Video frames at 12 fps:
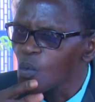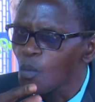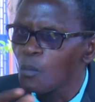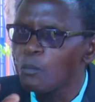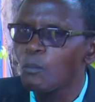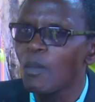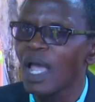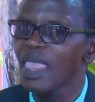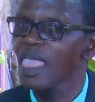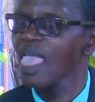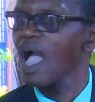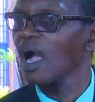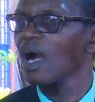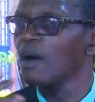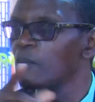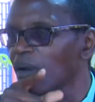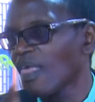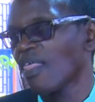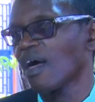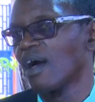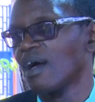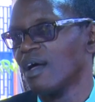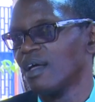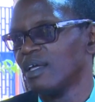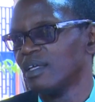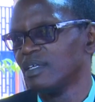then we'll later explain to you.